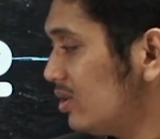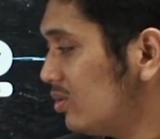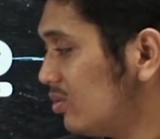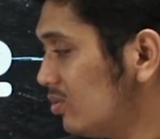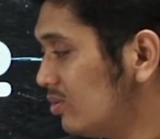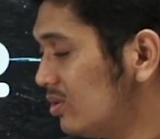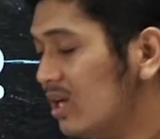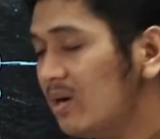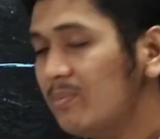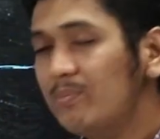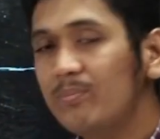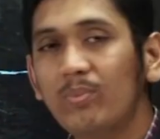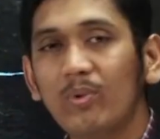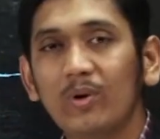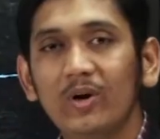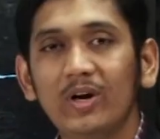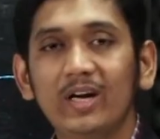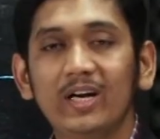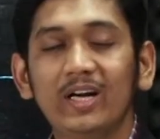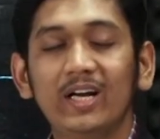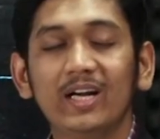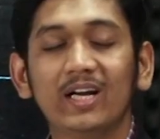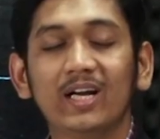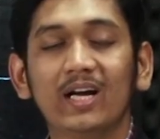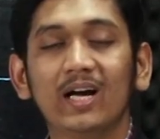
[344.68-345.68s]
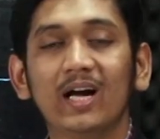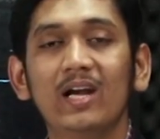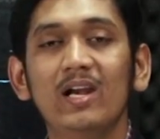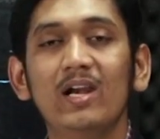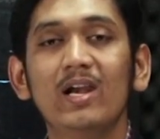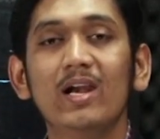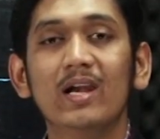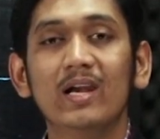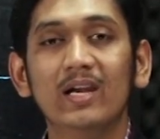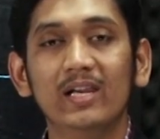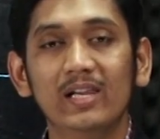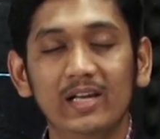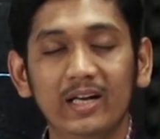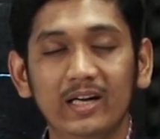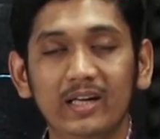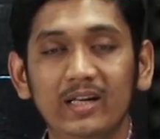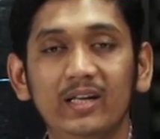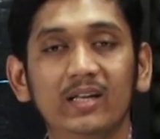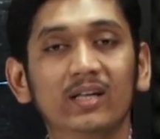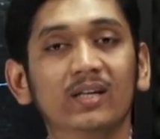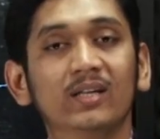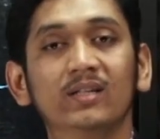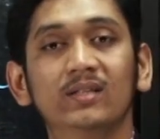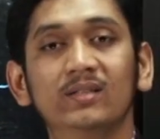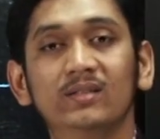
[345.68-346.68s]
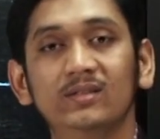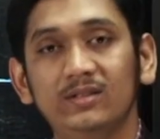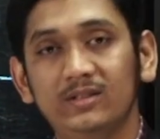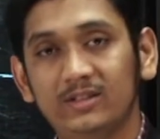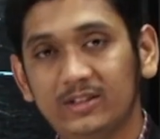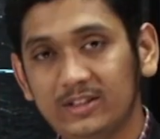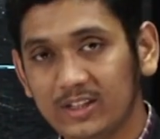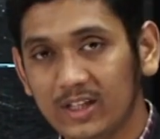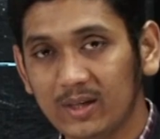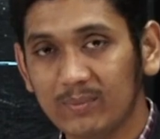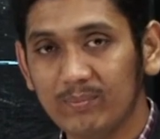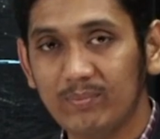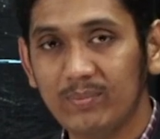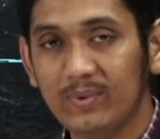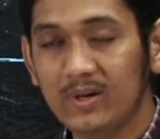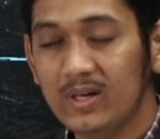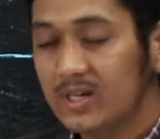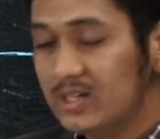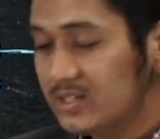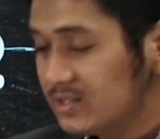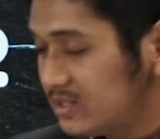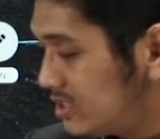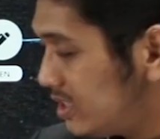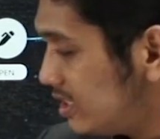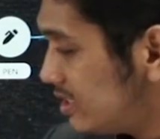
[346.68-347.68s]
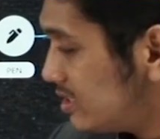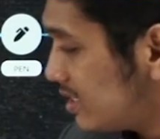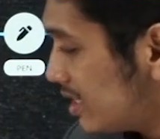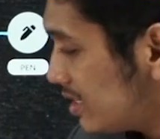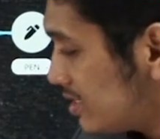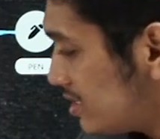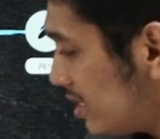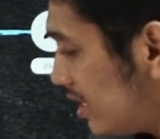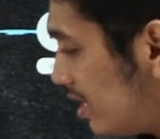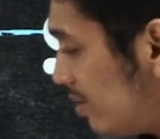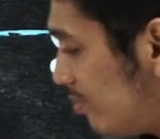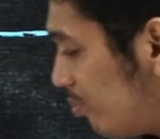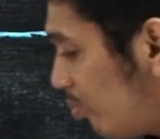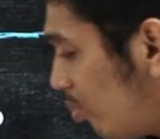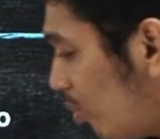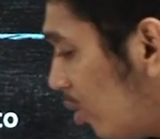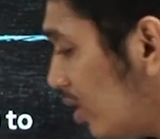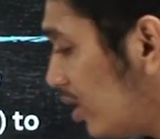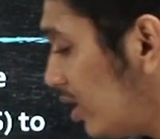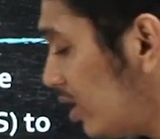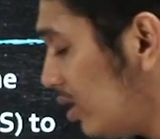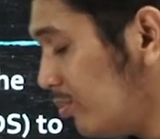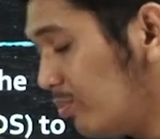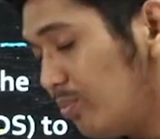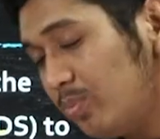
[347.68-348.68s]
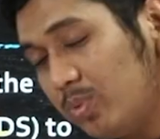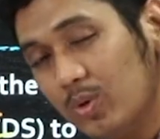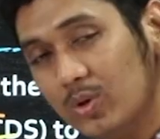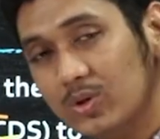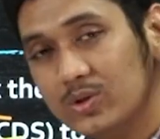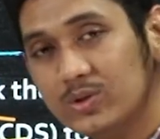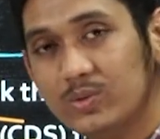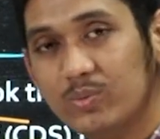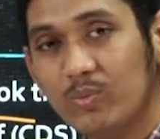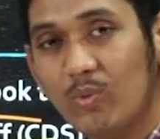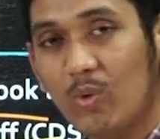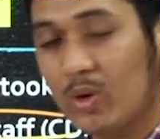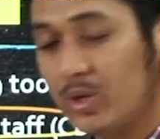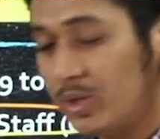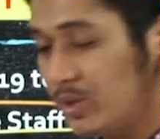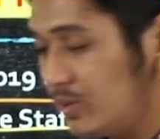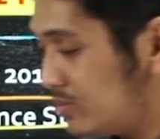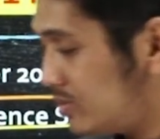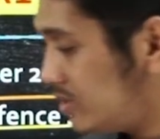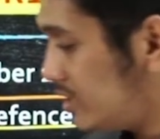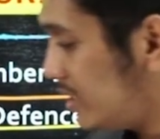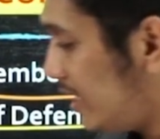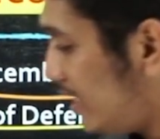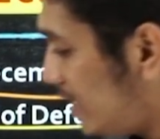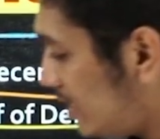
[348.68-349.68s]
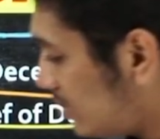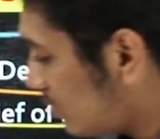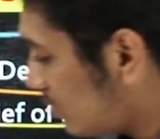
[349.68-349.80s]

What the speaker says: to the political leadership. See, such an important post what you see. He